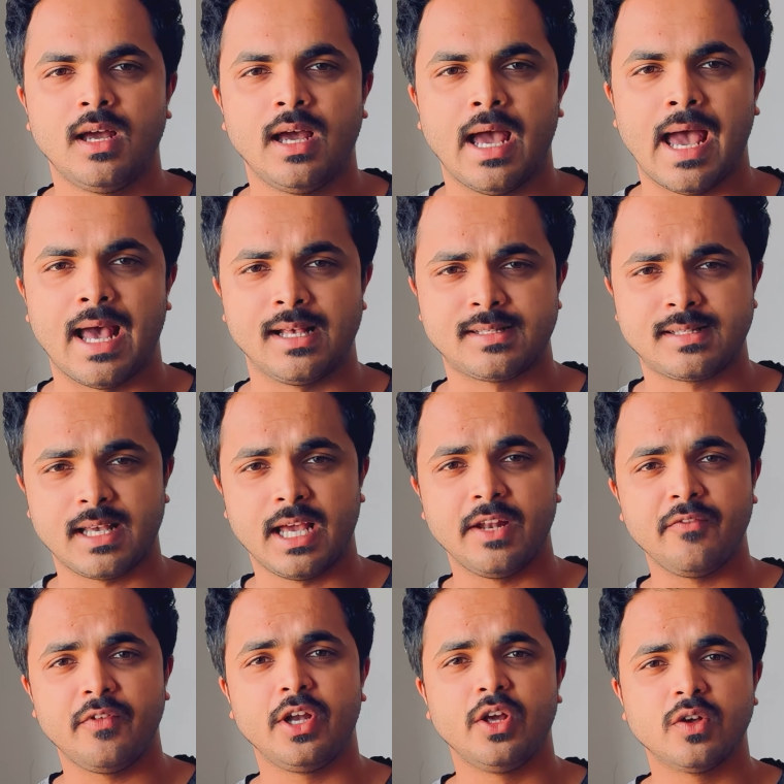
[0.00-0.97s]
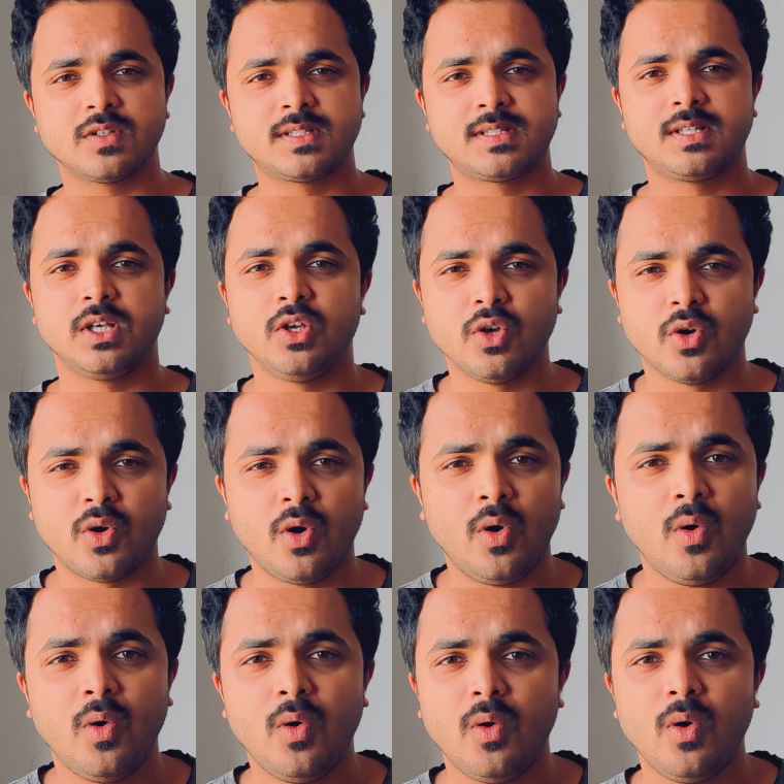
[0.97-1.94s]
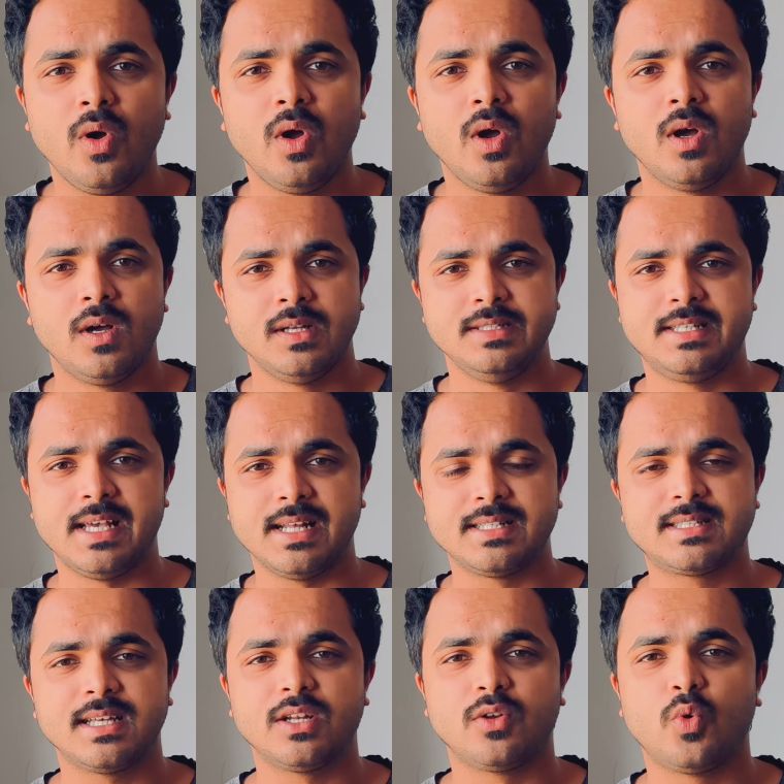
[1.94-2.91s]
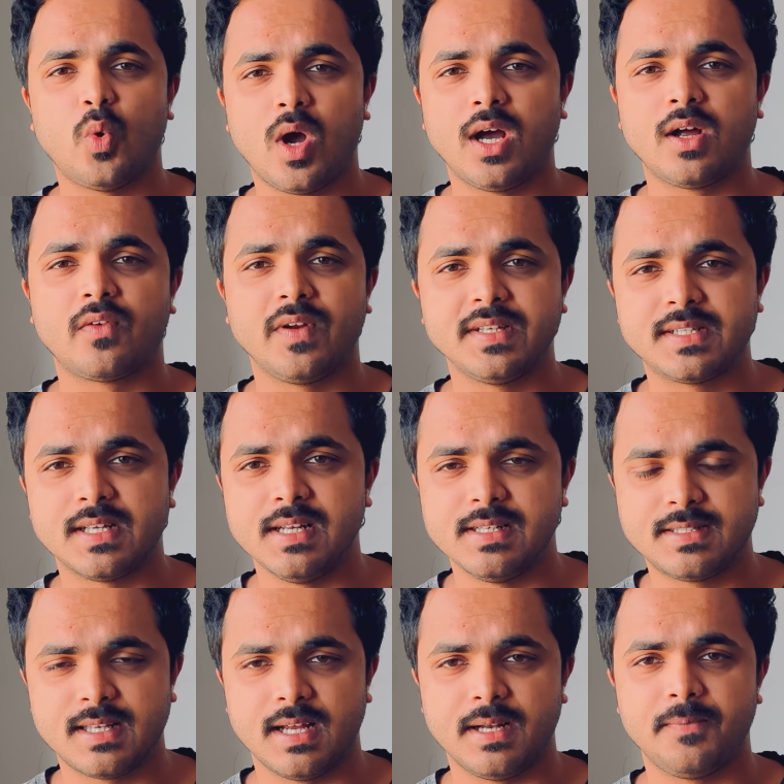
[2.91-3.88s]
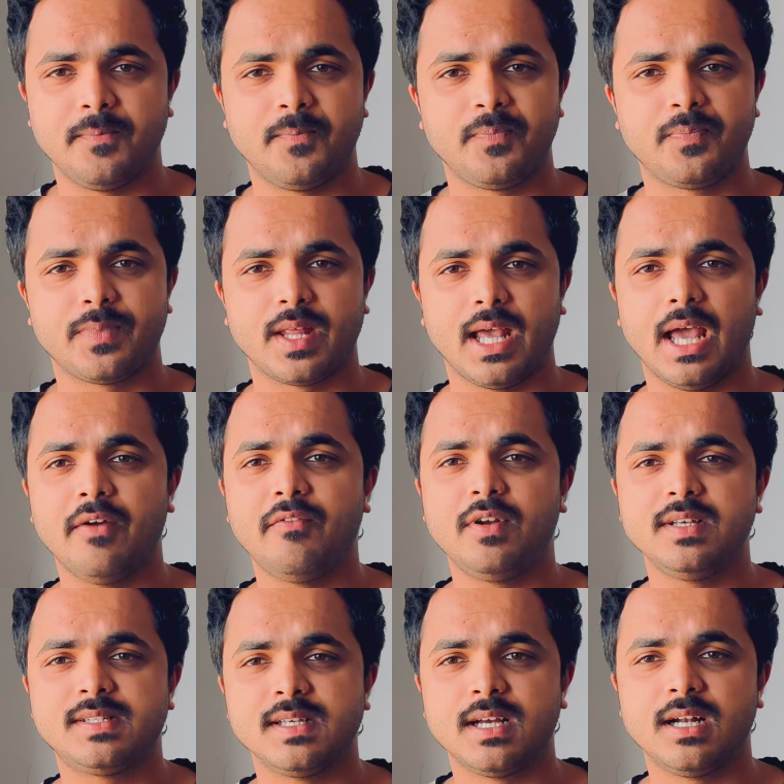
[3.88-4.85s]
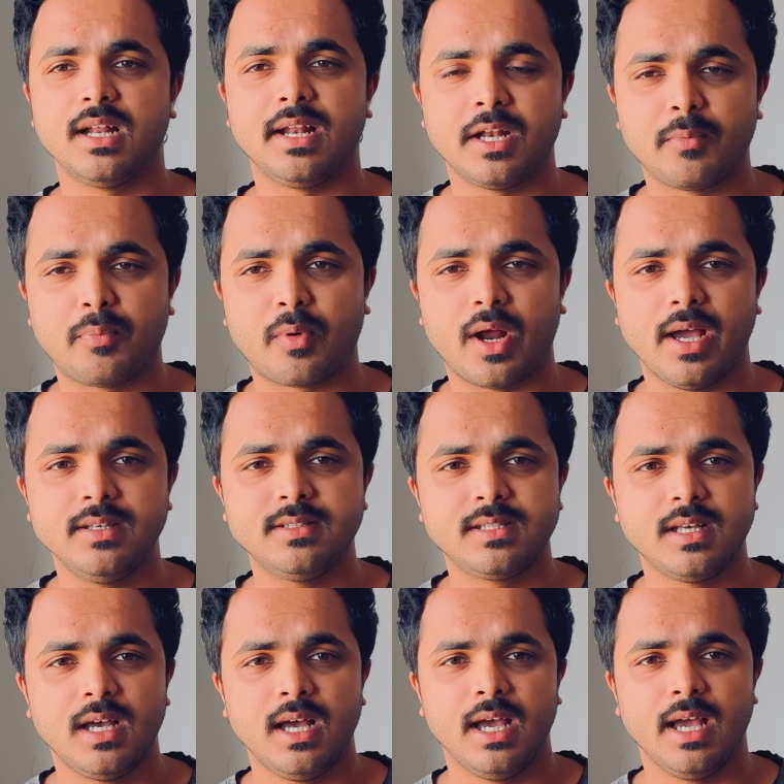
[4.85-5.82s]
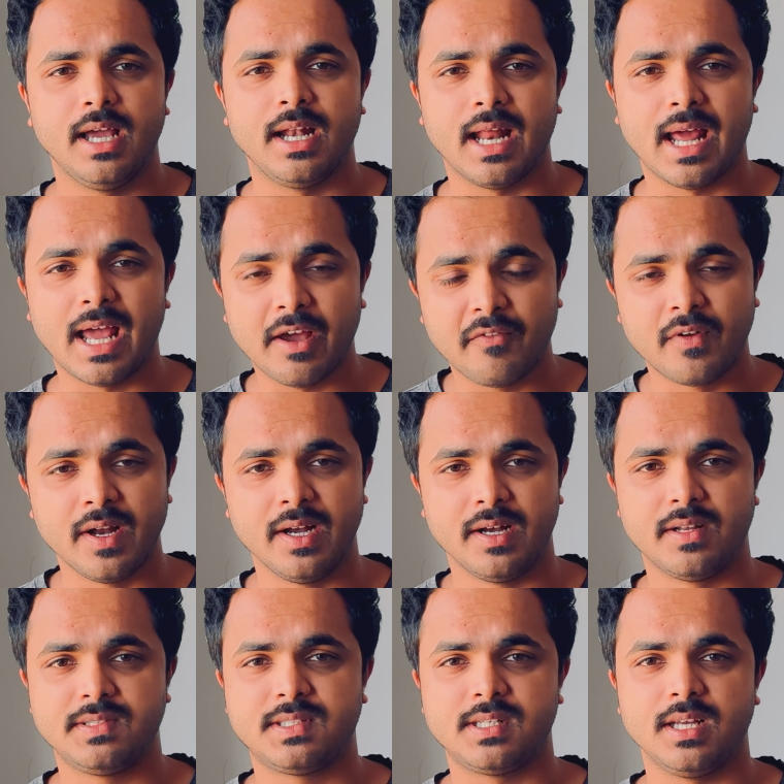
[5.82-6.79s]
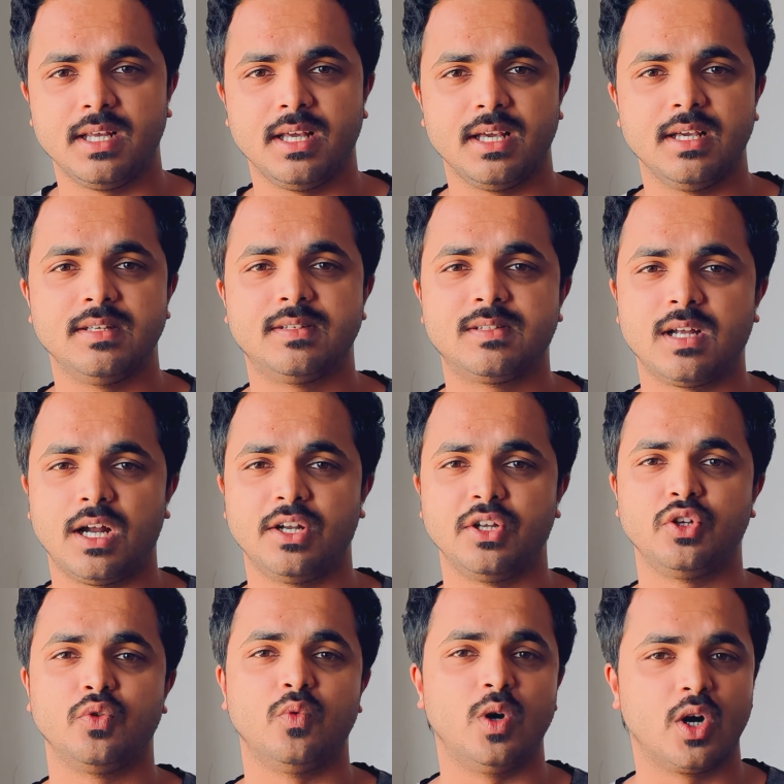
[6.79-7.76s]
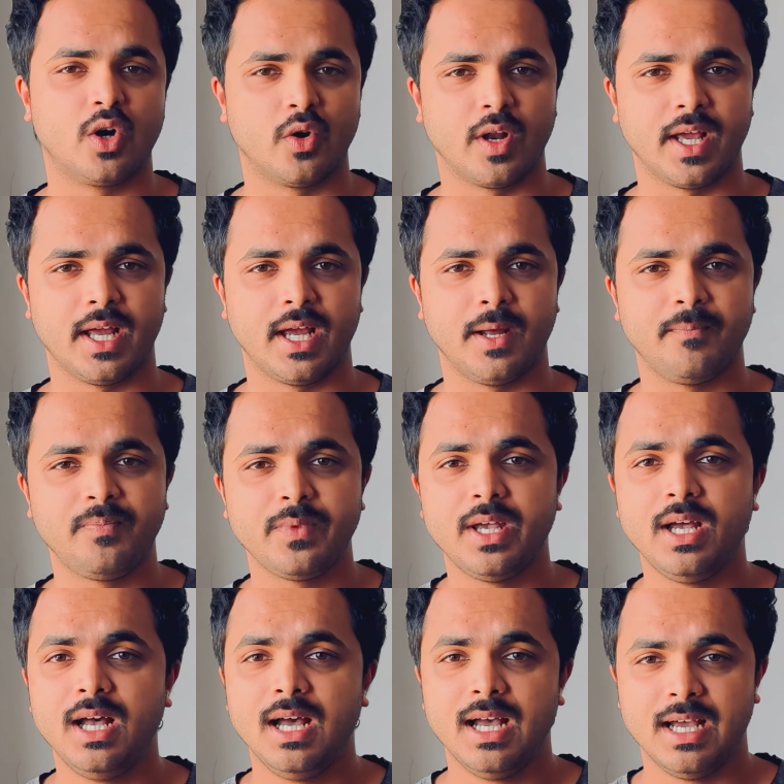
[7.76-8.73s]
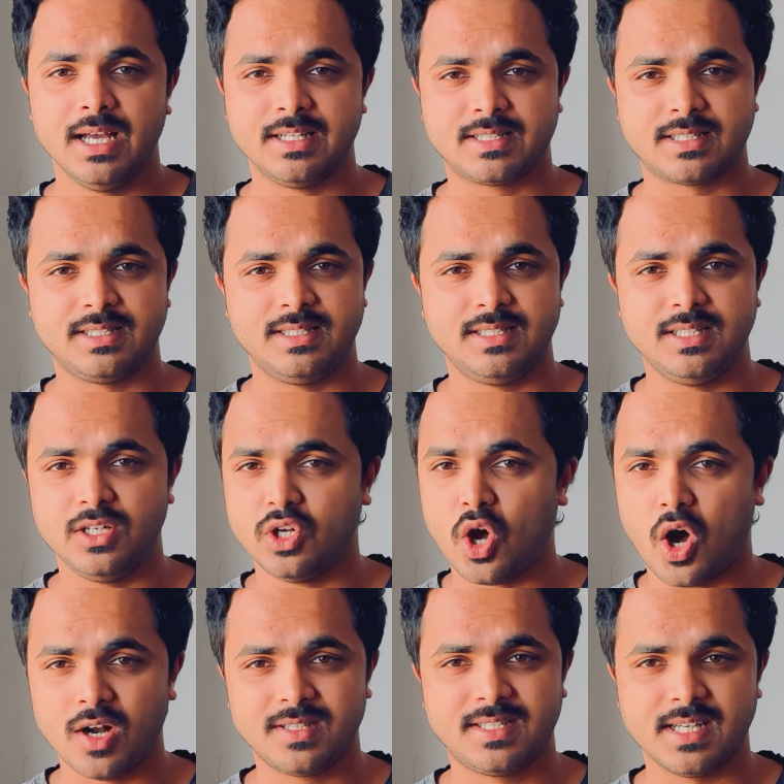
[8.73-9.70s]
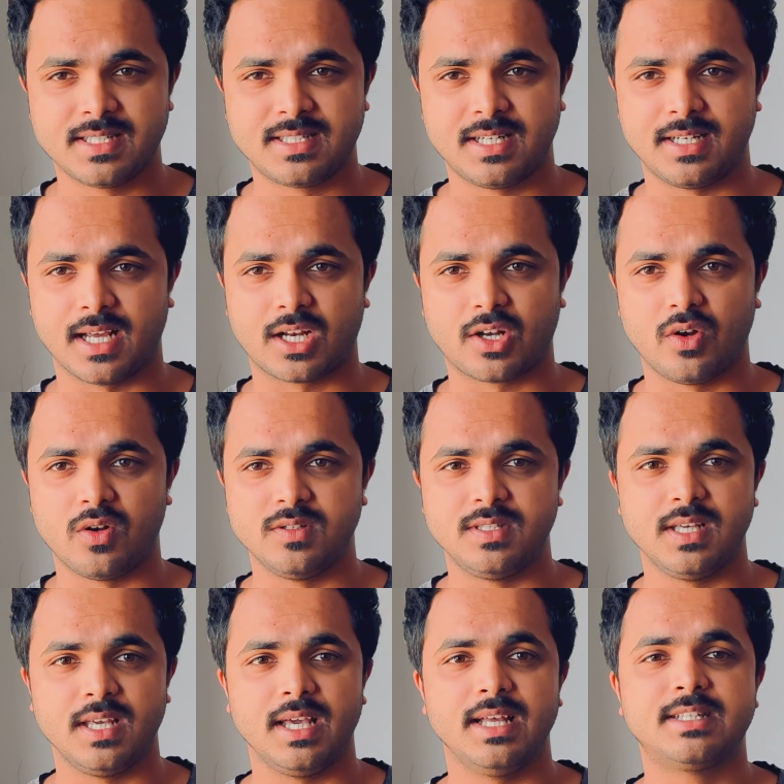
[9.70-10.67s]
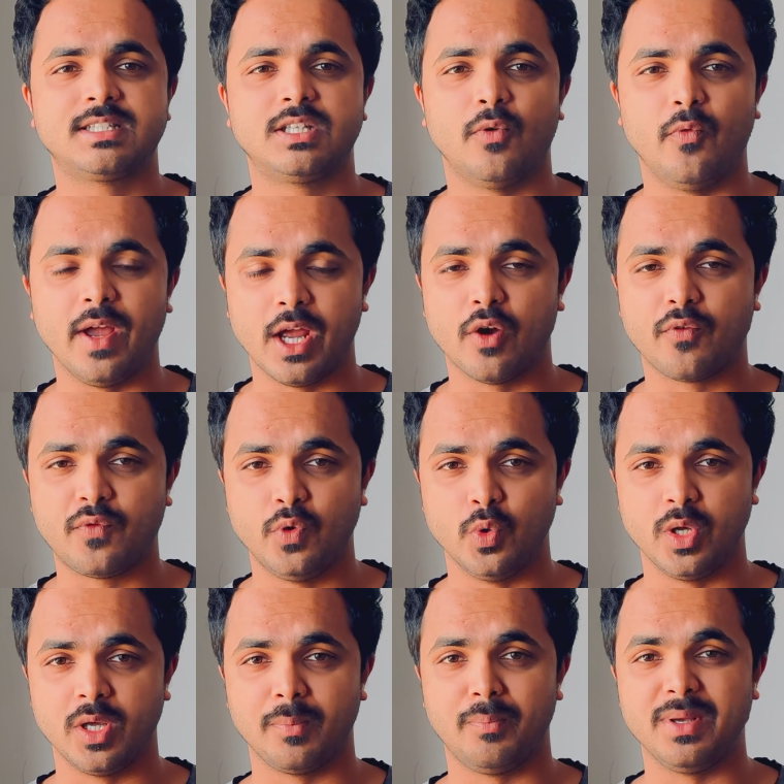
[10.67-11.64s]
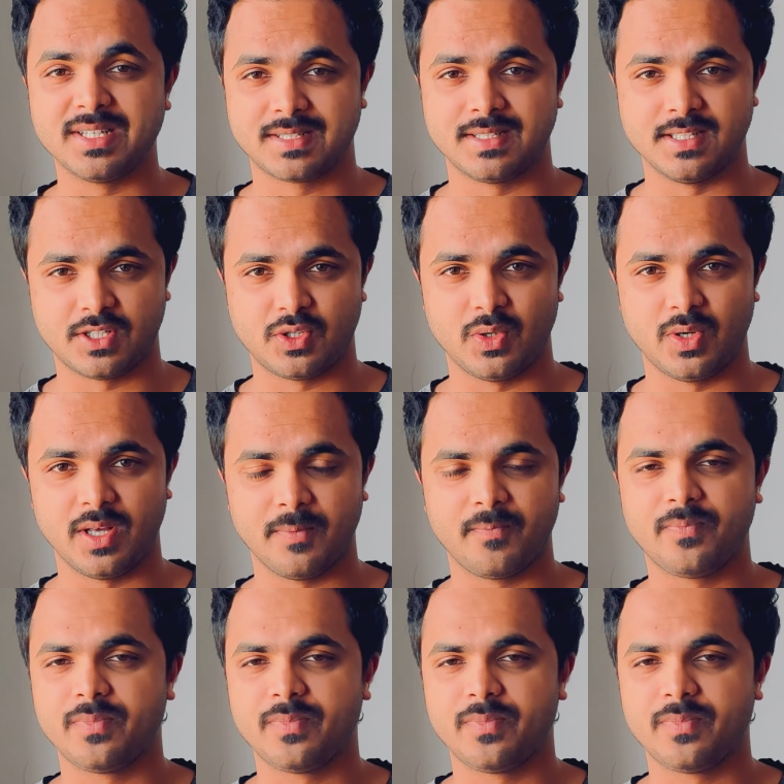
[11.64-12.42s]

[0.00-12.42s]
As NVIDIA's CEO Jensen Huang recently said, every single enterprise in every industry is starting to work on AI. It's not just a technology, it's the way of doing business today.